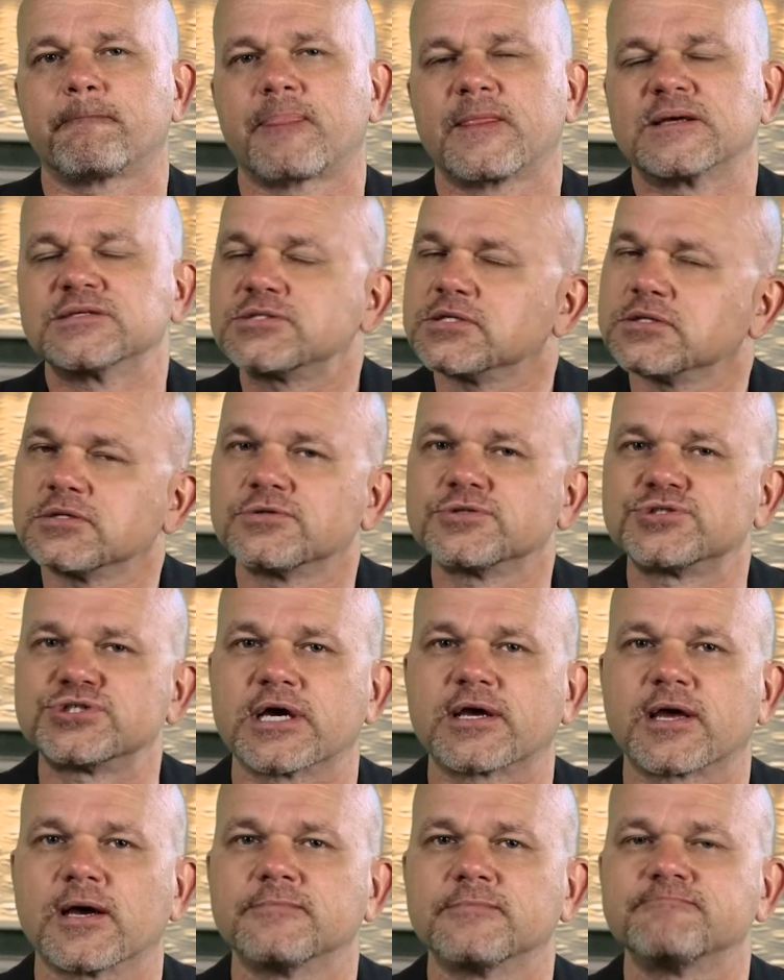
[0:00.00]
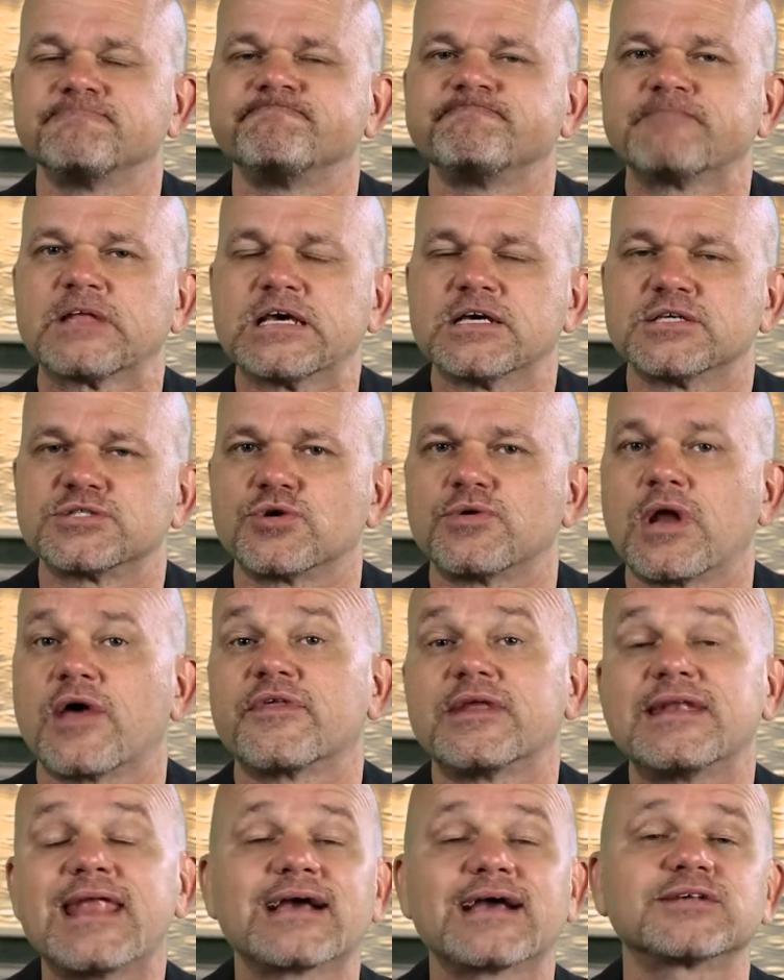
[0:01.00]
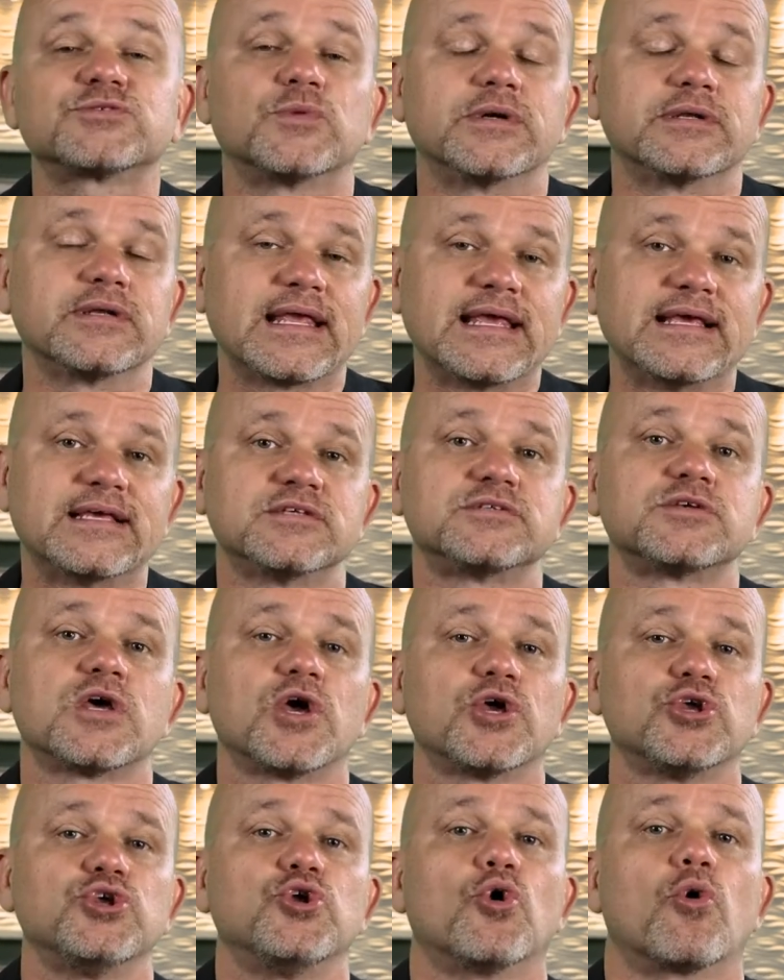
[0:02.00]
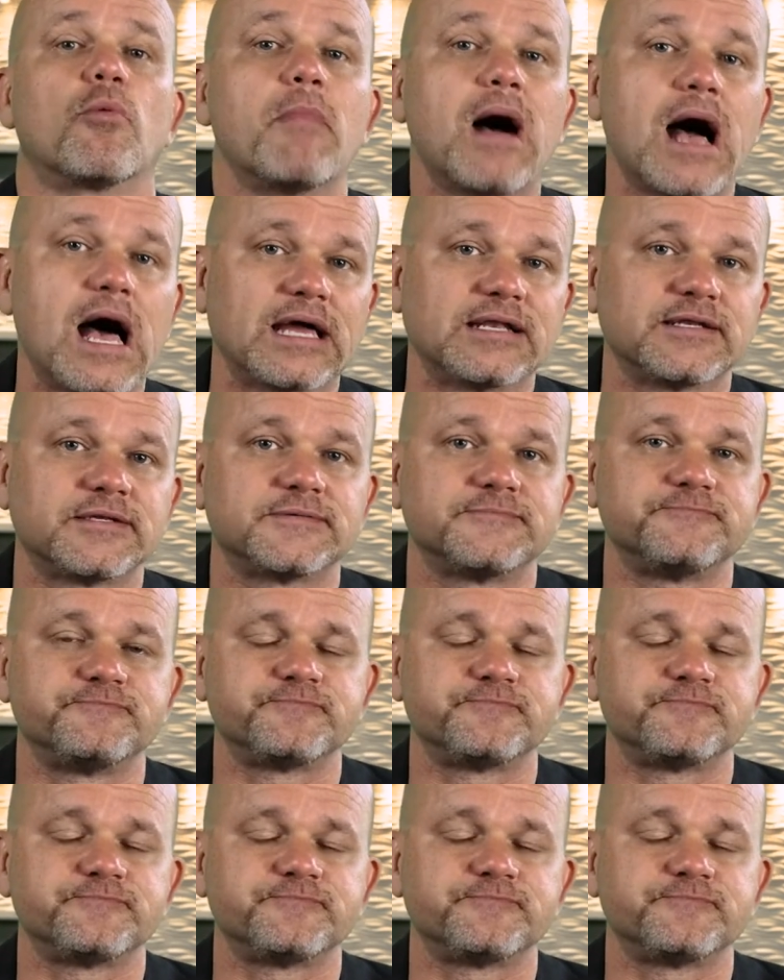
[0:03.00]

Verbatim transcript: Just a little checkup. So, now the next one is your mind.